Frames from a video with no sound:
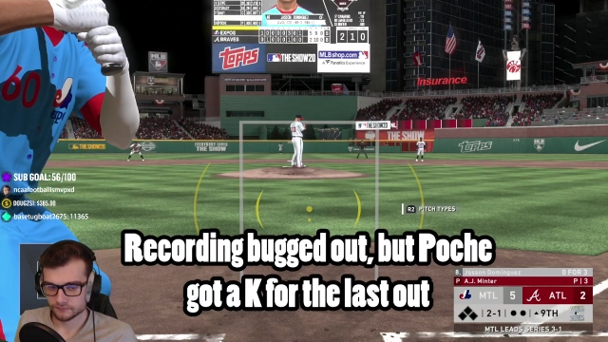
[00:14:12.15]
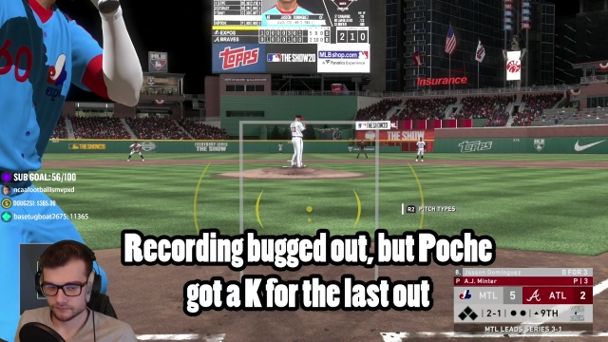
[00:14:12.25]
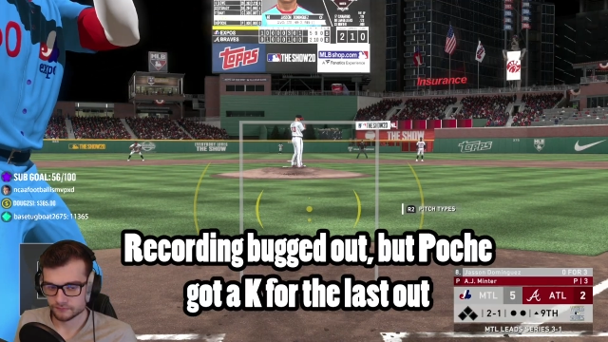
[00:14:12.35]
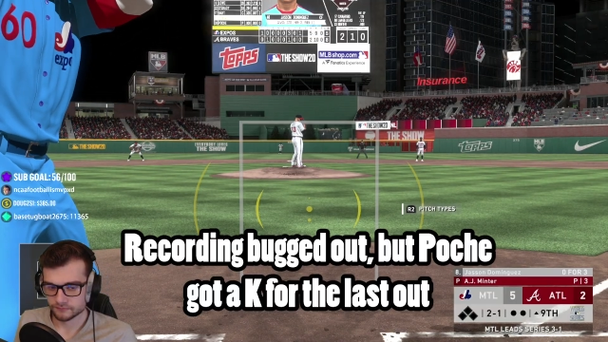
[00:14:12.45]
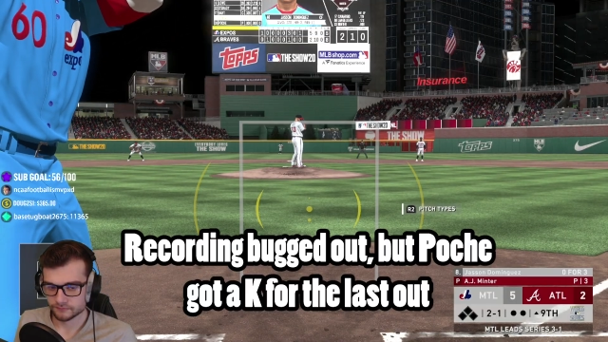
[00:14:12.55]

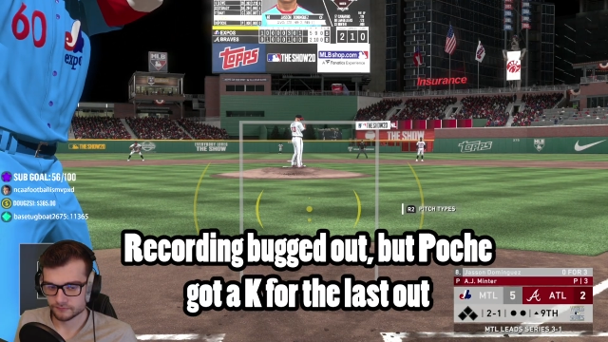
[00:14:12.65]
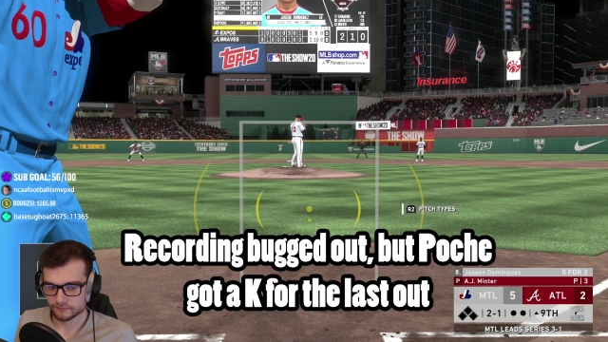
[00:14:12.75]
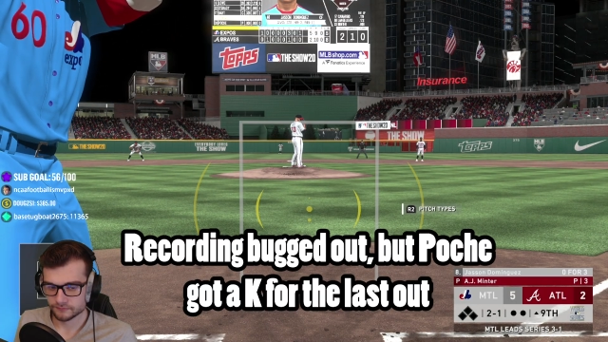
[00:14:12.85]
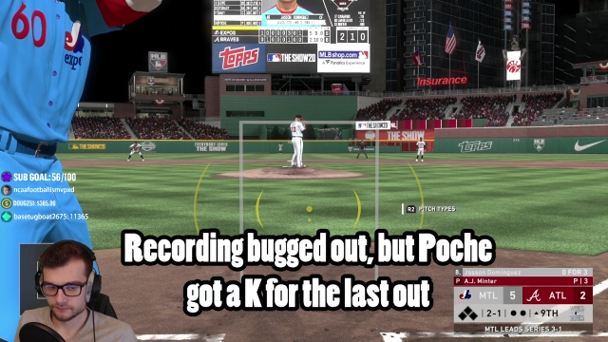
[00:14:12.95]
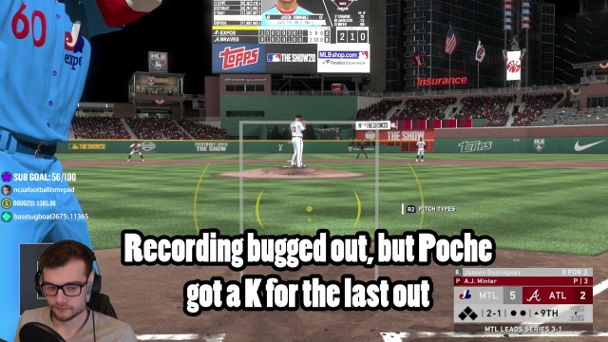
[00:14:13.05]

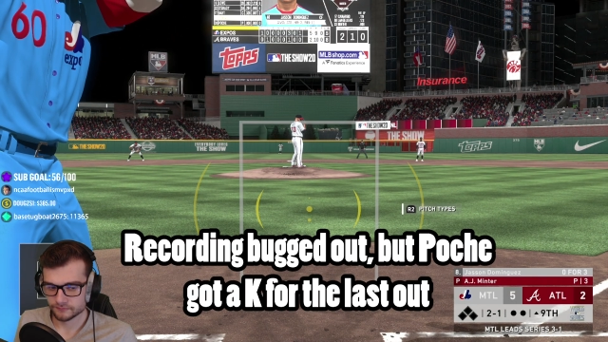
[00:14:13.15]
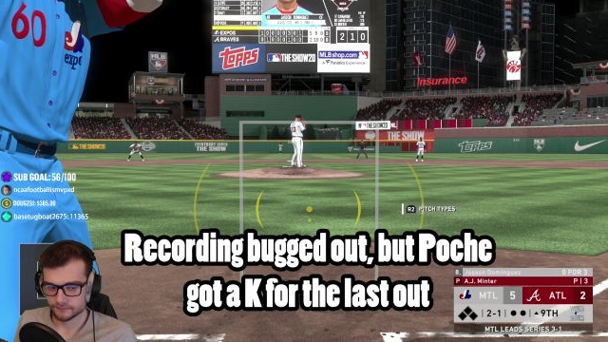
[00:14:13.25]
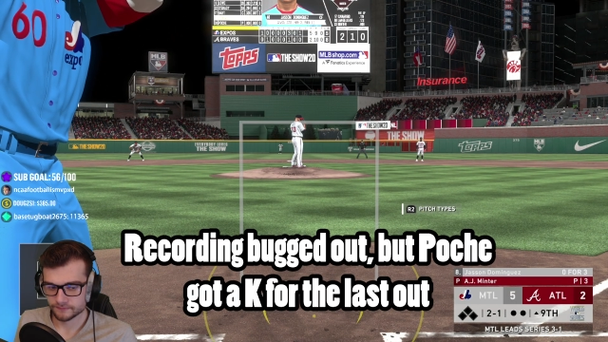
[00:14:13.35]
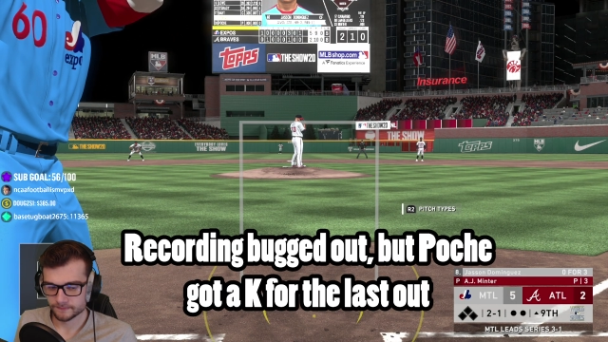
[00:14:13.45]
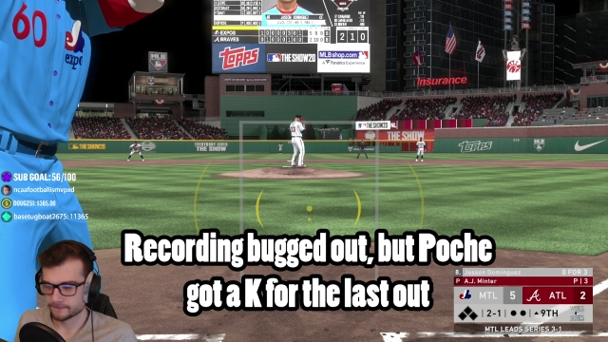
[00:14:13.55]

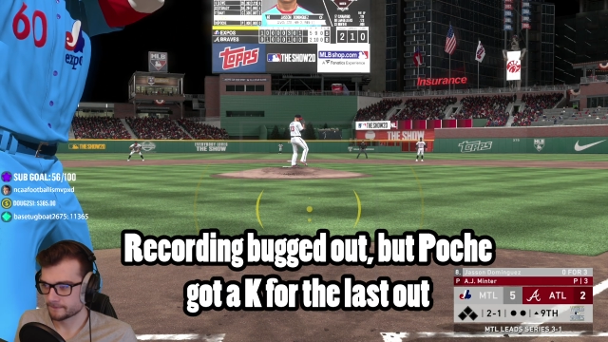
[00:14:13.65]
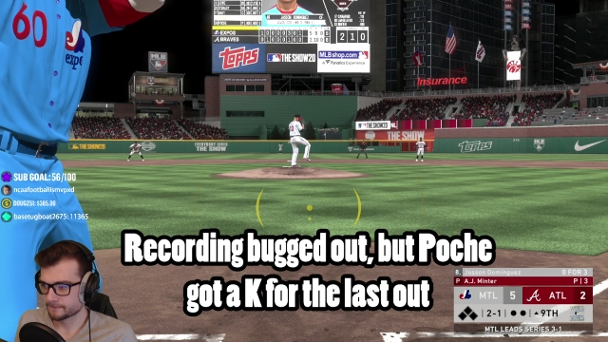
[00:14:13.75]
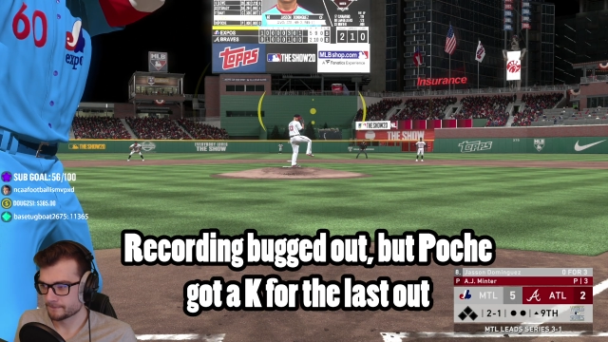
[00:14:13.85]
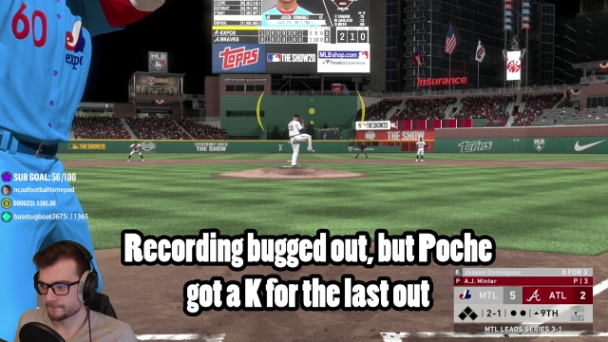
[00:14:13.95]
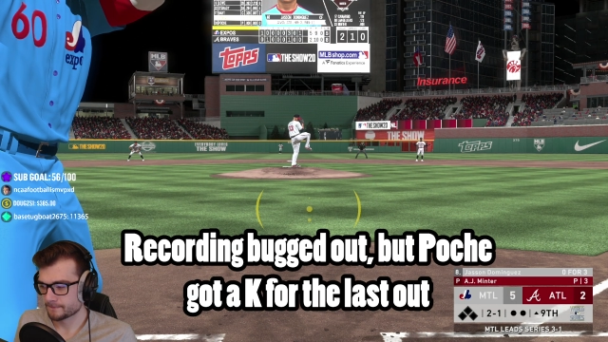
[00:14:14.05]

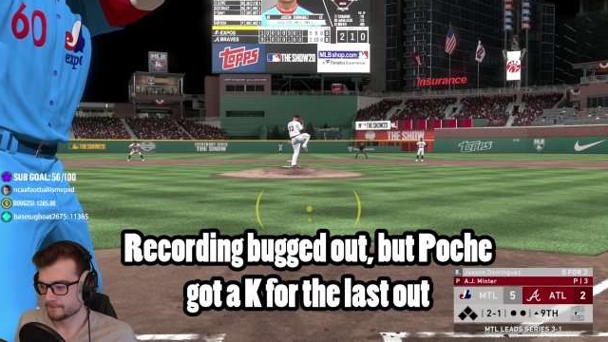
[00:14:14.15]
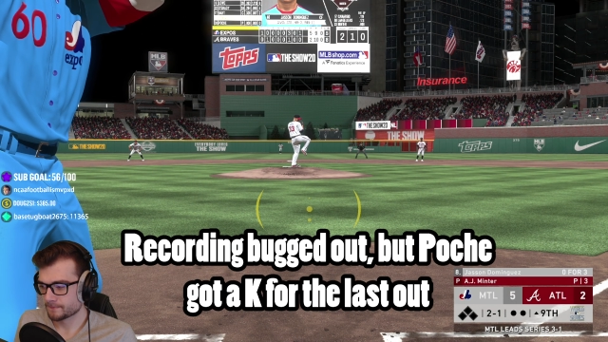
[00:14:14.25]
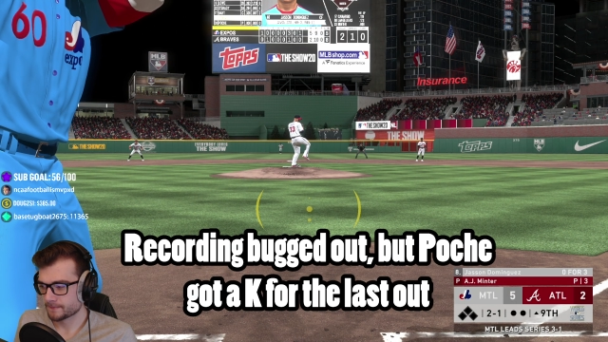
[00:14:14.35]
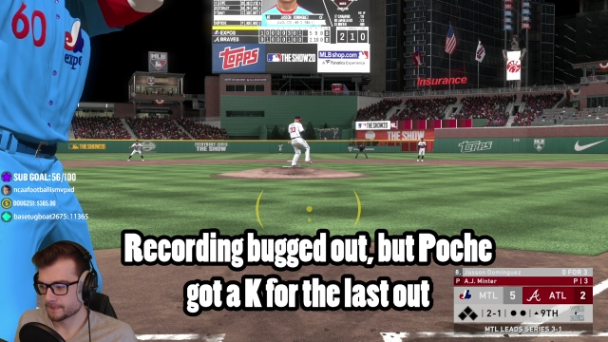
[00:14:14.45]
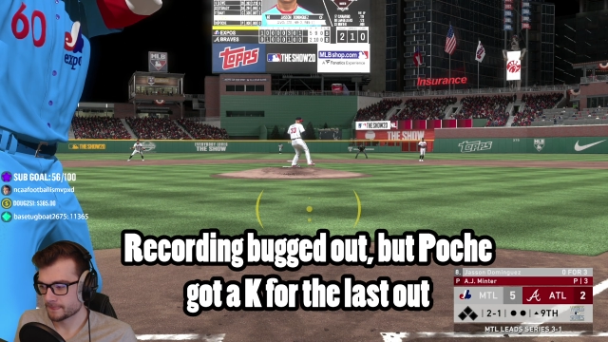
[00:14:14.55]

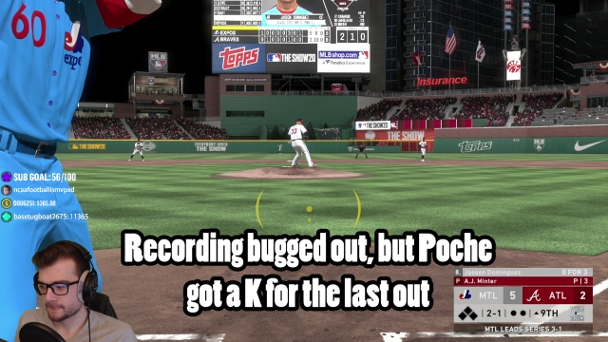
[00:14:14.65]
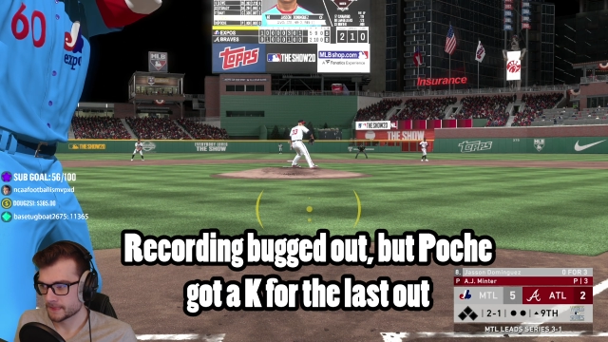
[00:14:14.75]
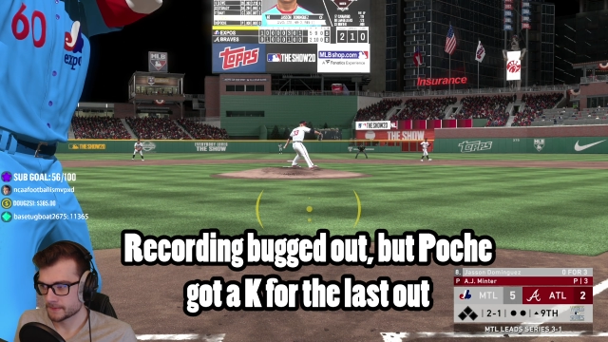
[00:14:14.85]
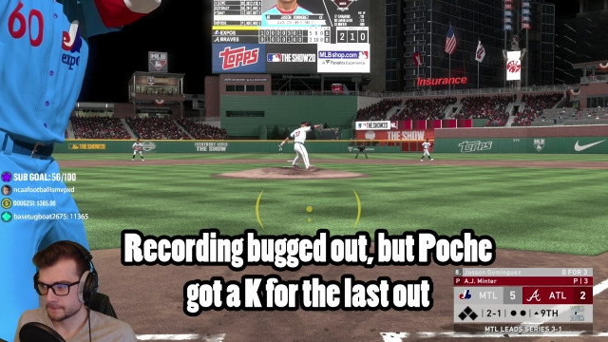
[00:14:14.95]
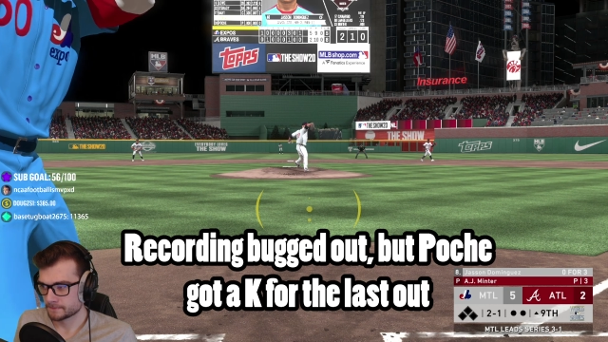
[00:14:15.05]

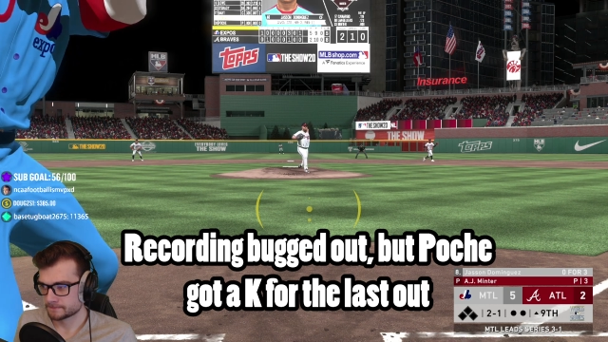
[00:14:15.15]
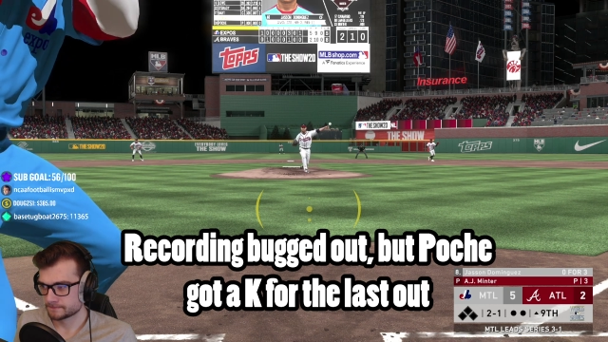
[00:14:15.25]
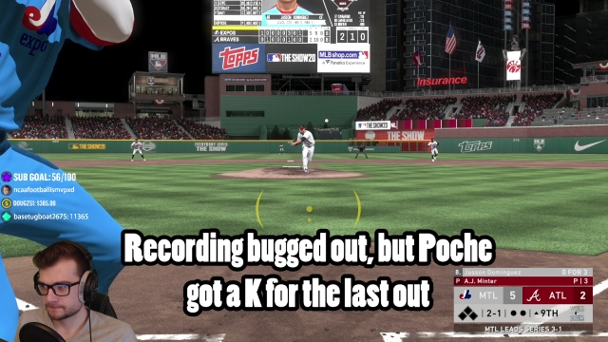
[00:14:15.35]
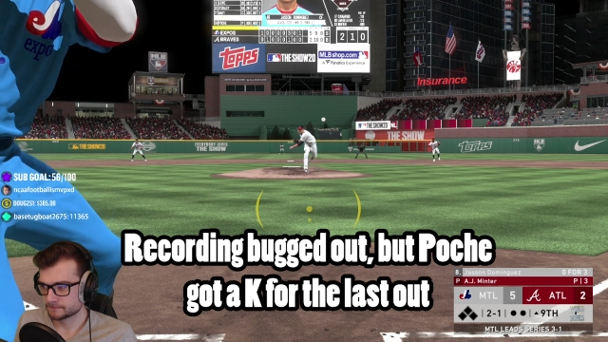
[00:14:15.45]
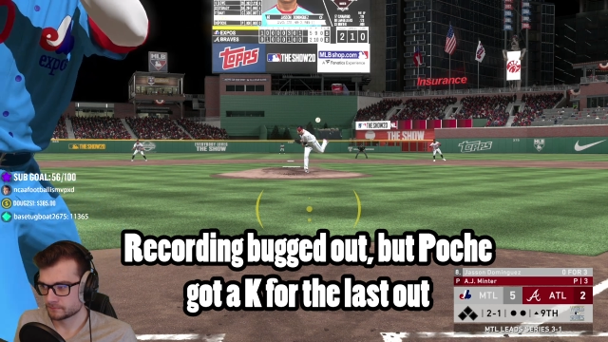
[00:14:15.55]

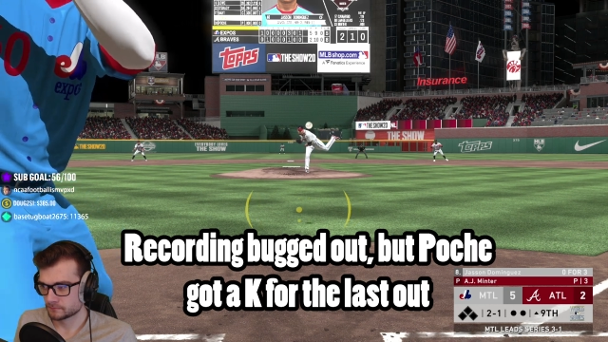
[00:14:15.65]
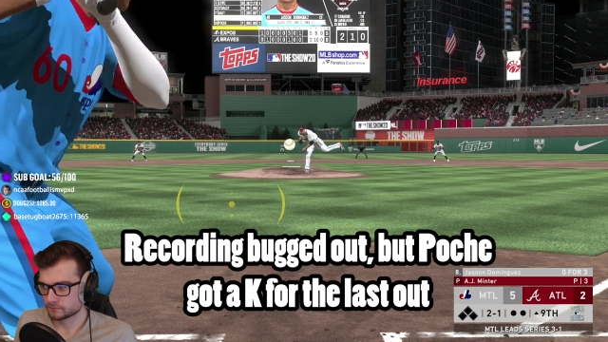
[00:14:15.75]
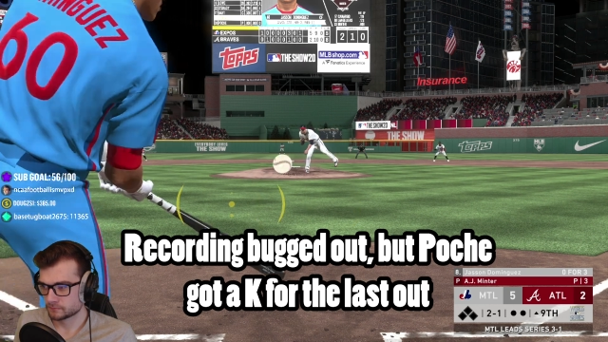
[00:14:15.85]
(no one is talking)